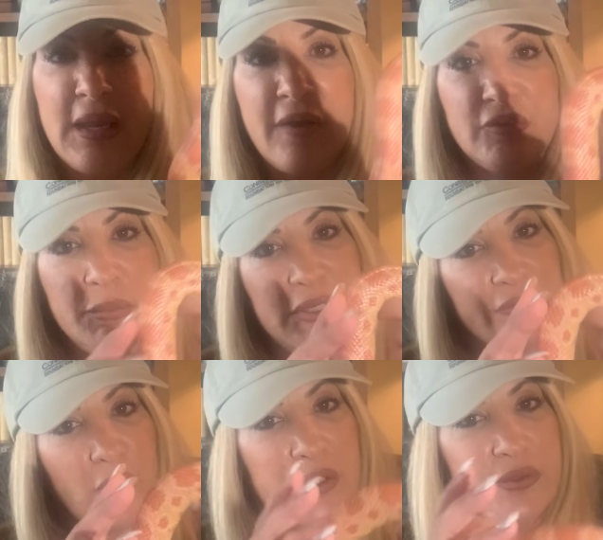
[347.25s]
they have to be
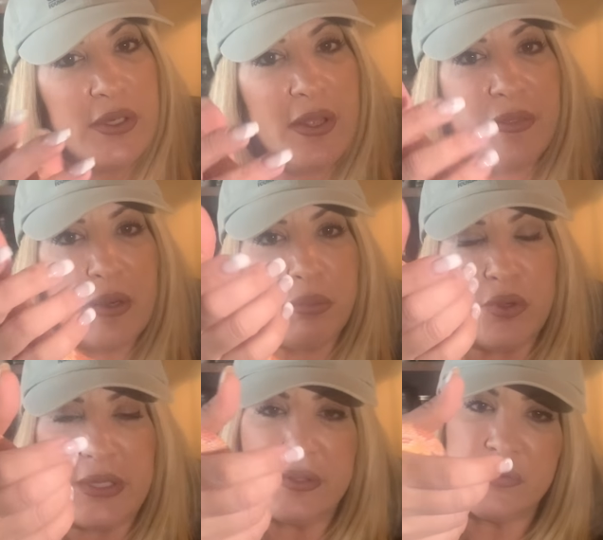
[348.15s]
defrosted and then
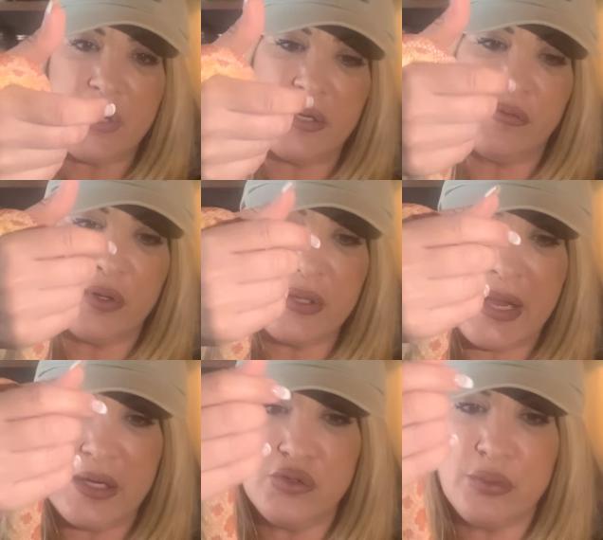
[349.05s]
put inside of her
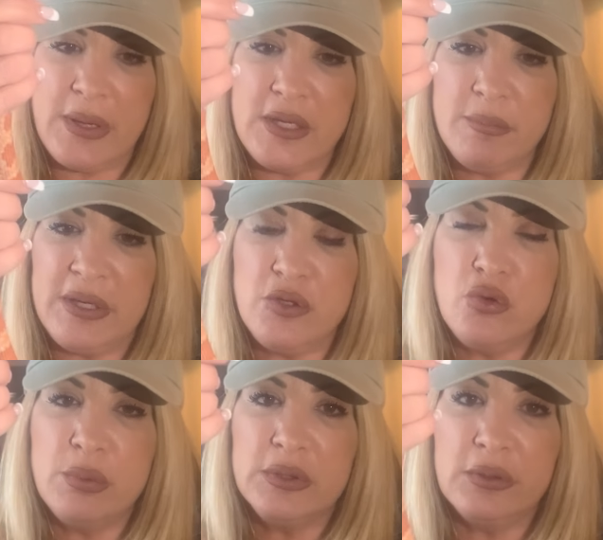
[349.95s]
cage. So anybody
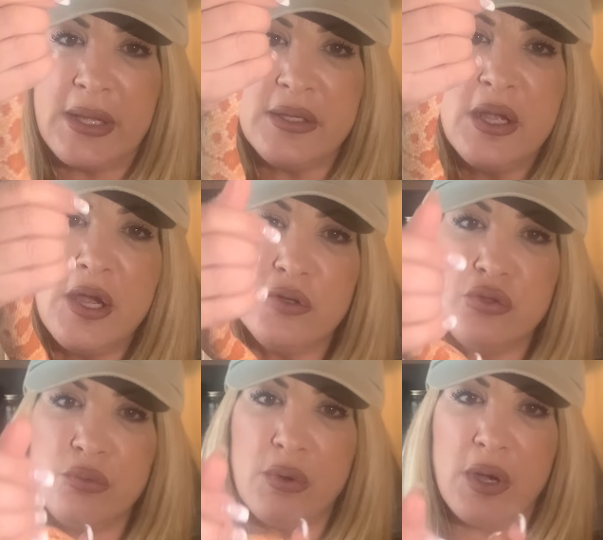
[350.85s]
who would like
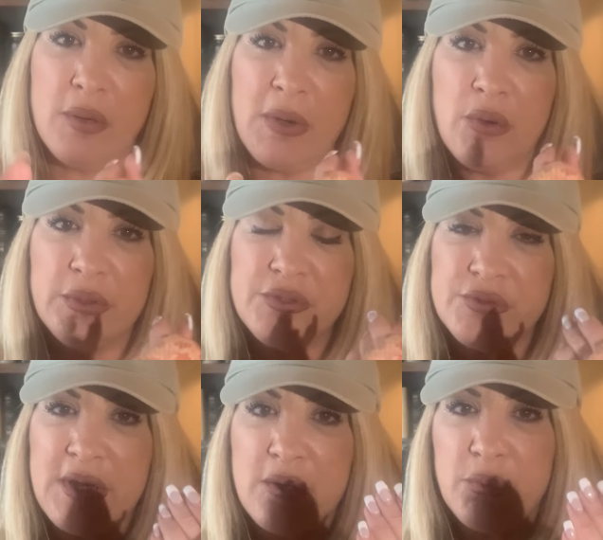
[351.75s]
to own a
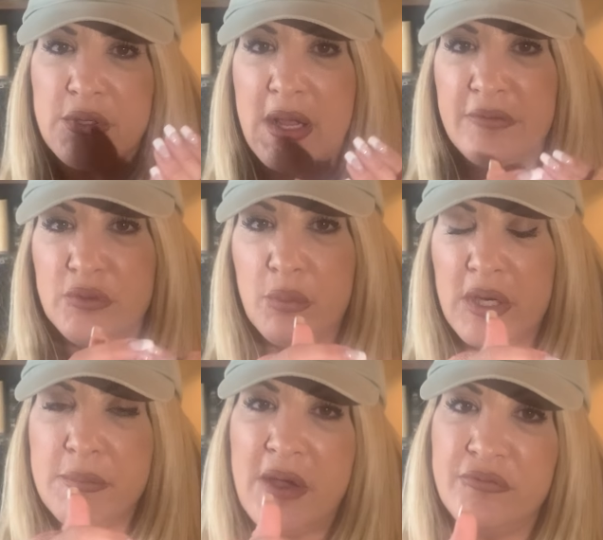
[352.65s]
snake would not have to
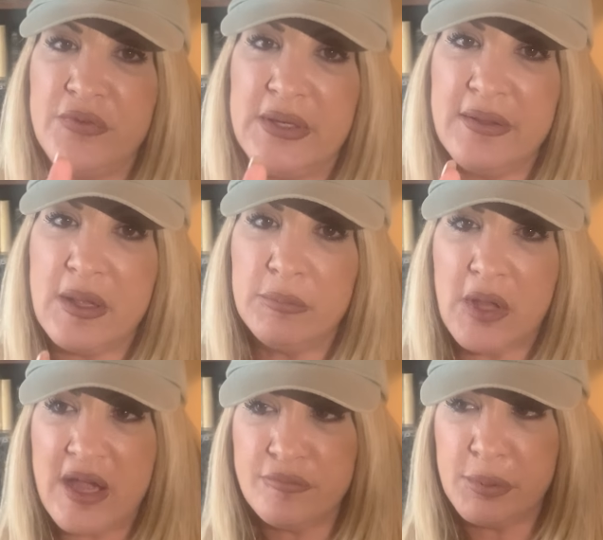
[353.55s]
worry about feeding them
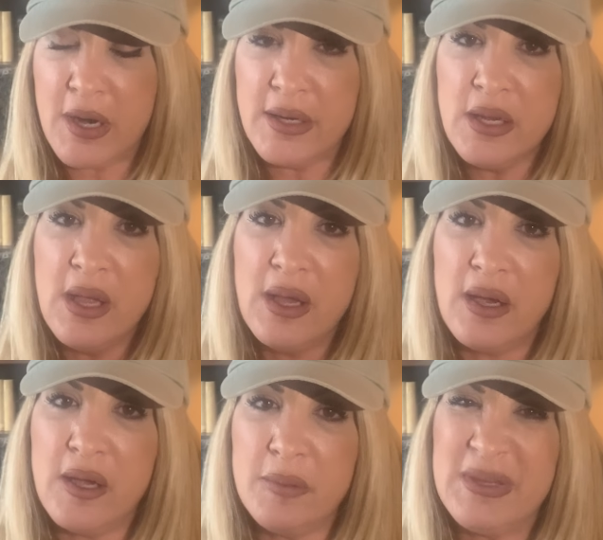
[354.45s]
live prey.
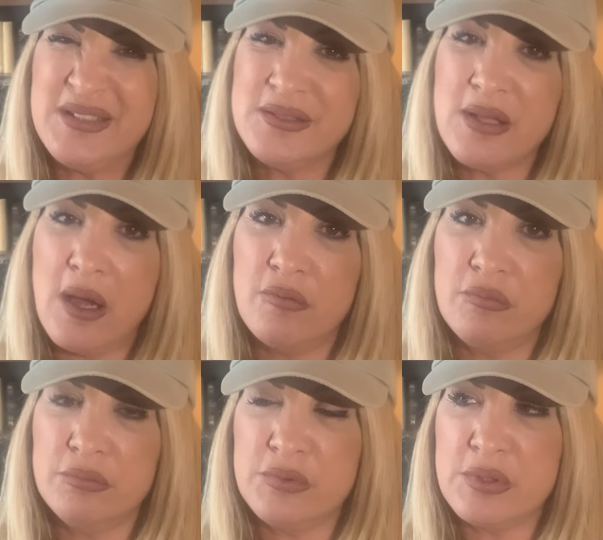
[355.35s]
It's
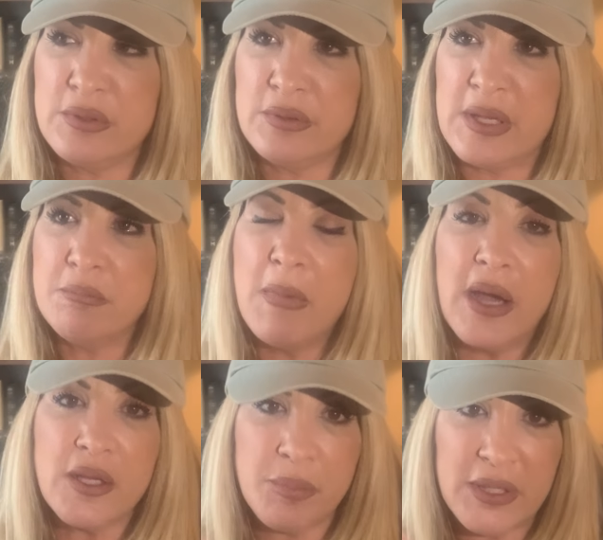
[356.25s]
not, in
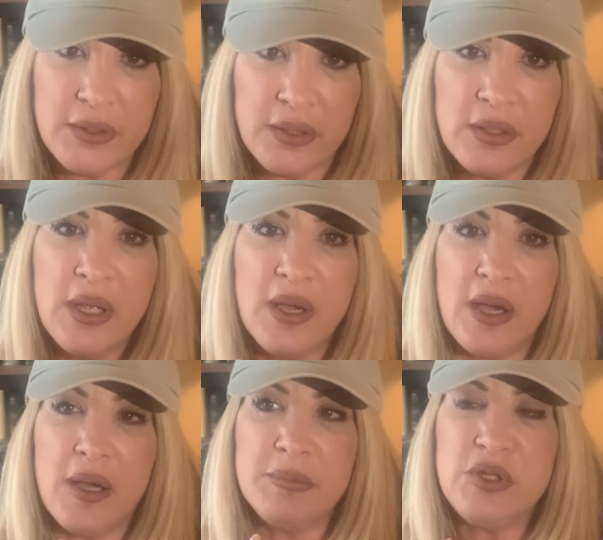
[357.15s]
my opinion,
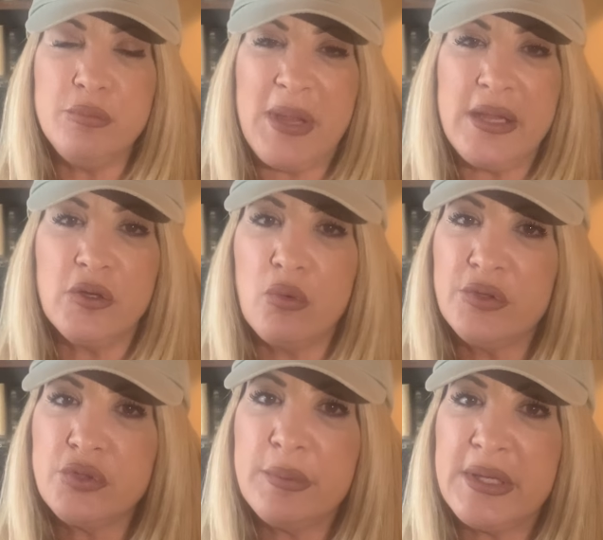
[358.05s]
humane, and
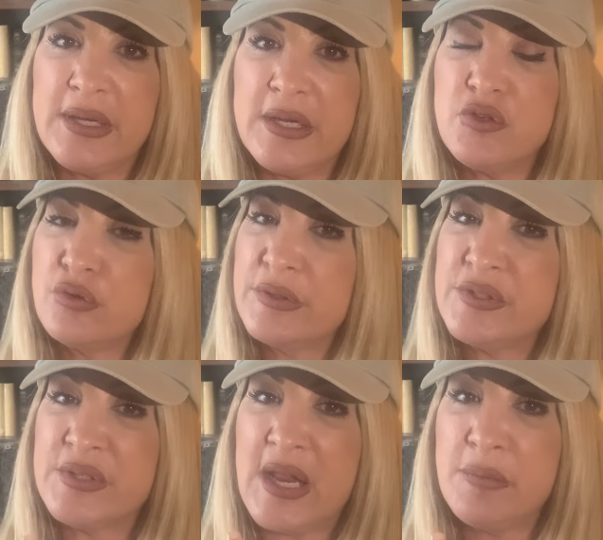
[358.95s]
also it can injure the
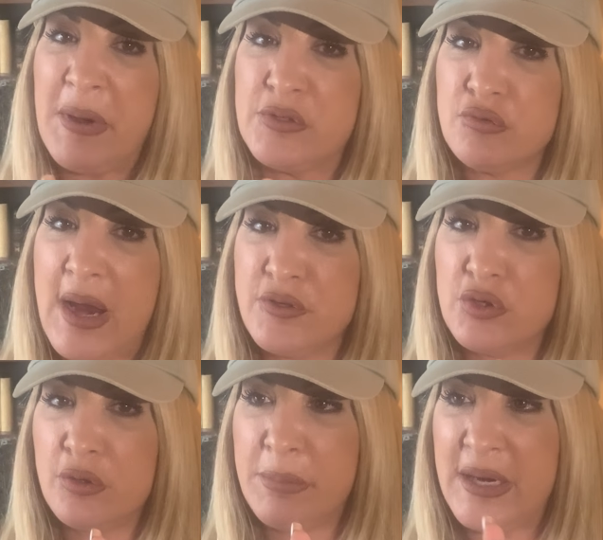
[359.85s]
snake by
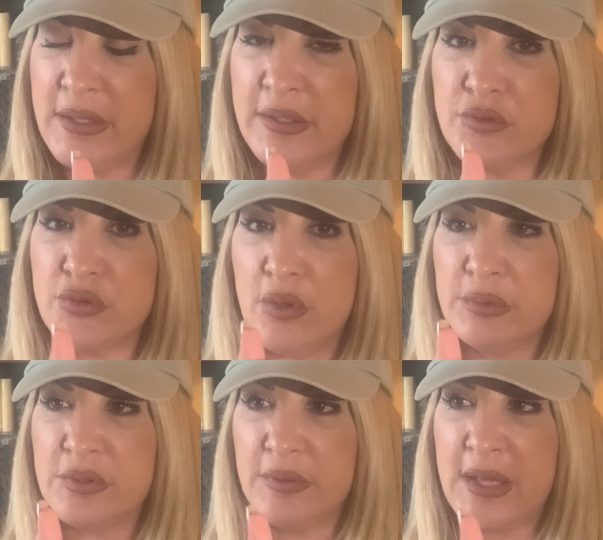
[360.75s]
scratching or biting it, so
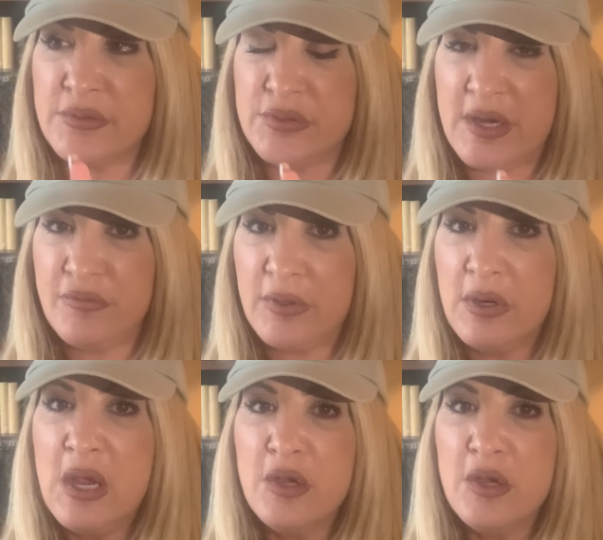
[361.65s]
it's a lot safer